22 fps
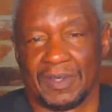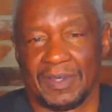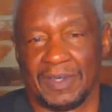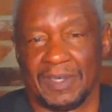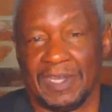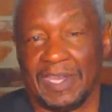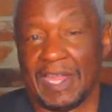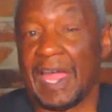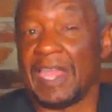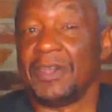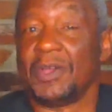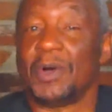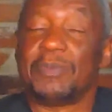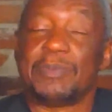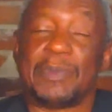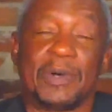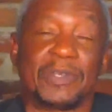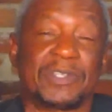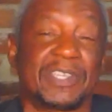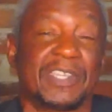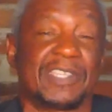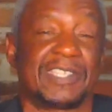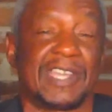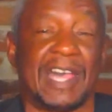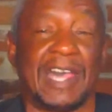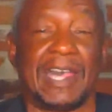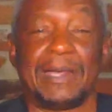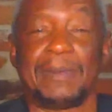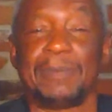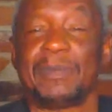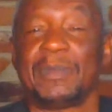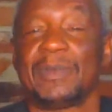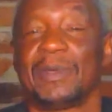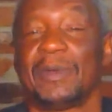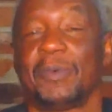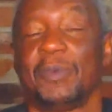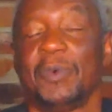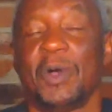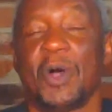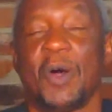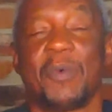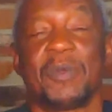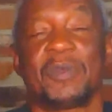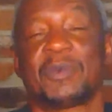And I know most of the time we
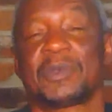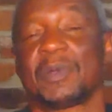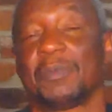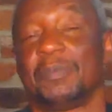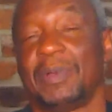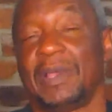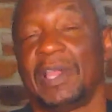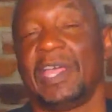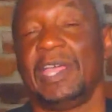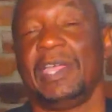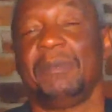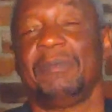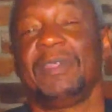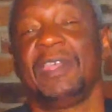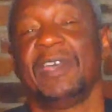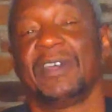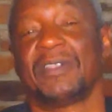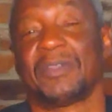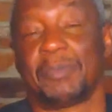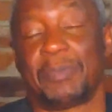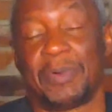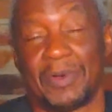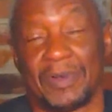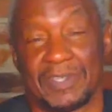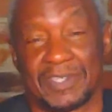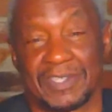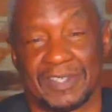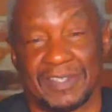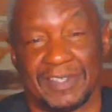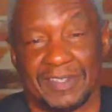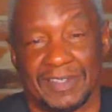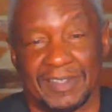always want to blame the other person.